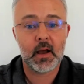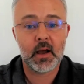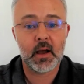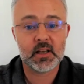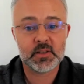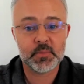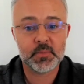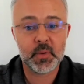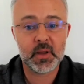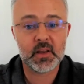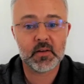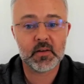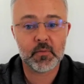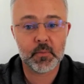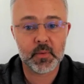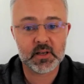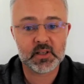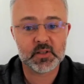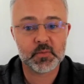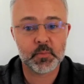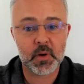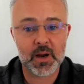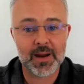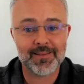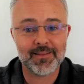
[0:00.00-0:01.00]
I speak from
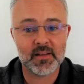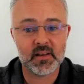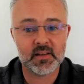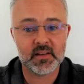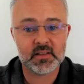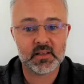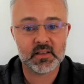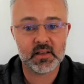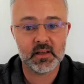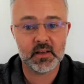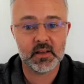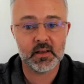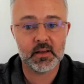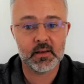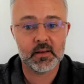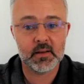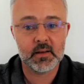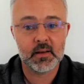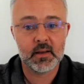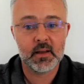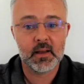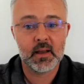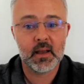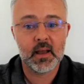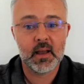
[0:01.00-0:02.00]
experience here.
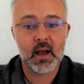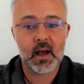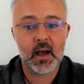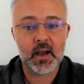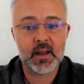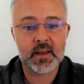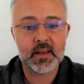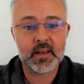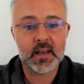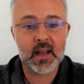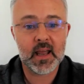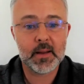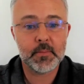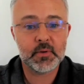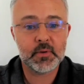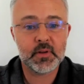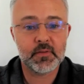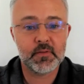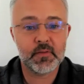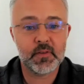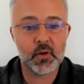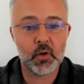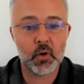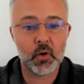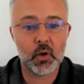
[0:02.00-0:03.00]
I named a
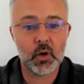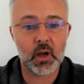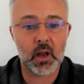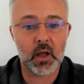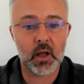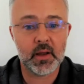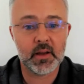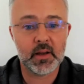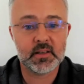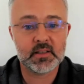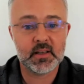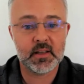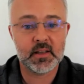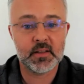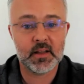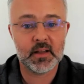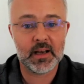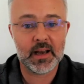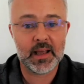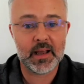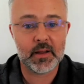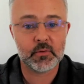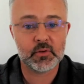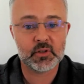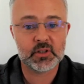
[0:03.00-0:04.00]
floor light in the
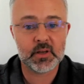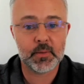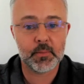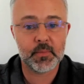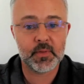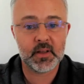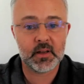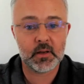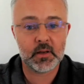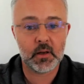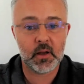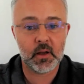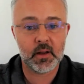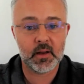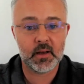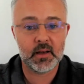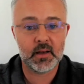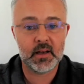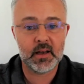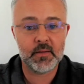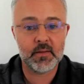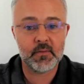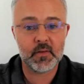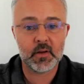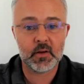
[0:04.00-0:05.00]
lounge something like
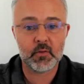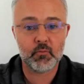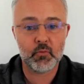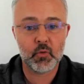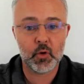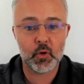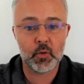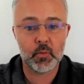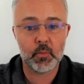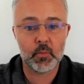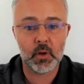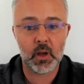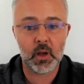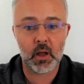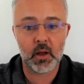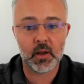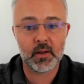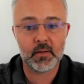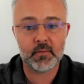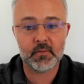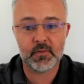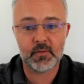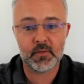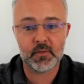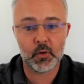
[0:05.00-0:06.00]
Living Room
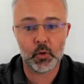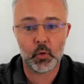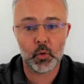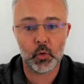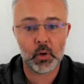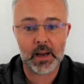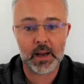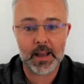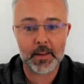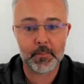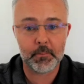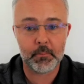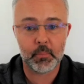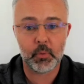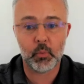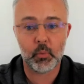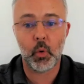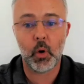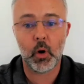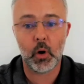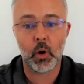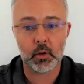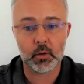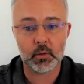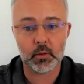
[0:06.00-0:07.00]
Light Floor Lamp
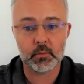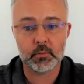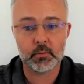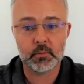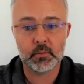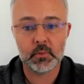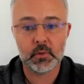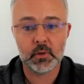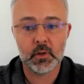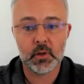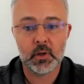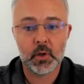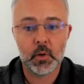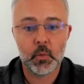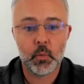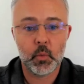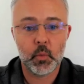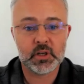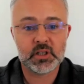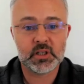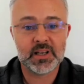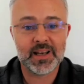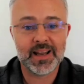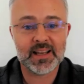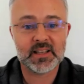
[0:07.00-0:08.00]
1,
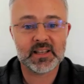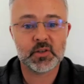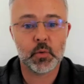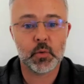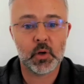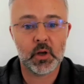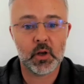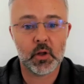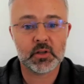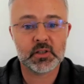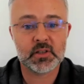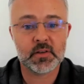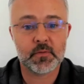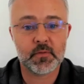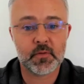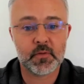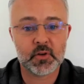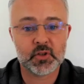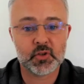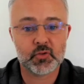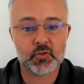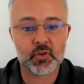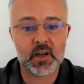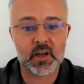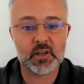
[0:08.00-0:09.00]
which led to a lot of
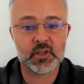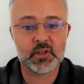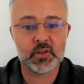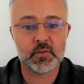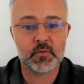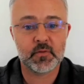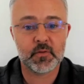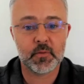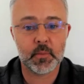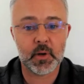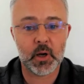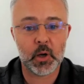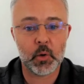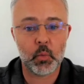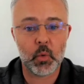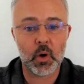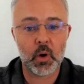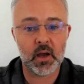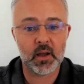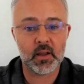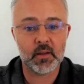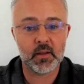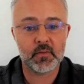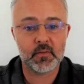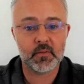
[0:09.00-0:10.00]
frustration for my
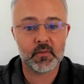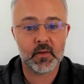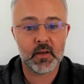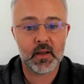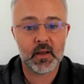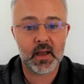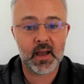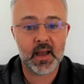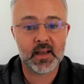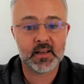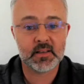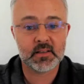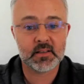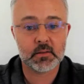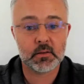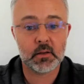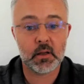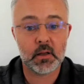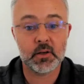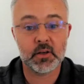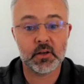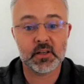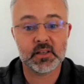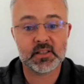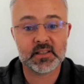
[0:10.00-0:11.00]
wife, as
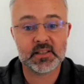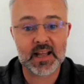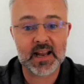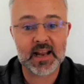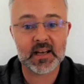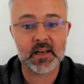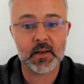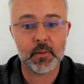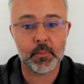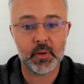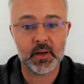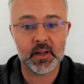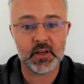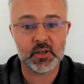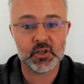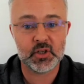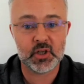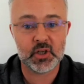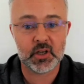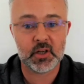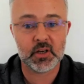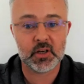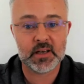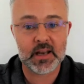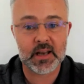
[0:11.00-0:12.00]
understandably,
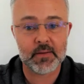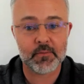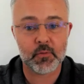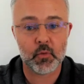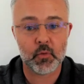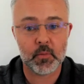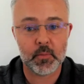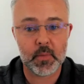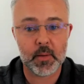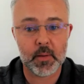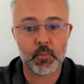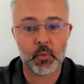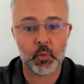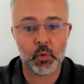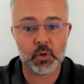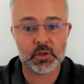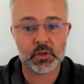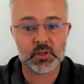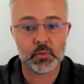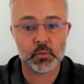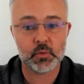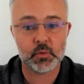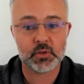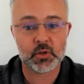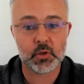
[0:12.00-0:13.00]
she could never remember
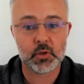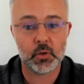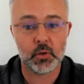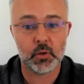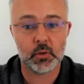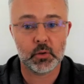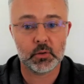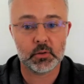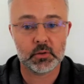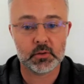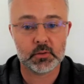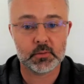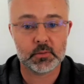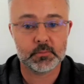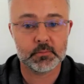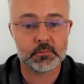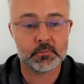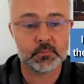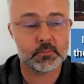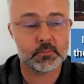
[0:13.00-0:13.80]
what it was called.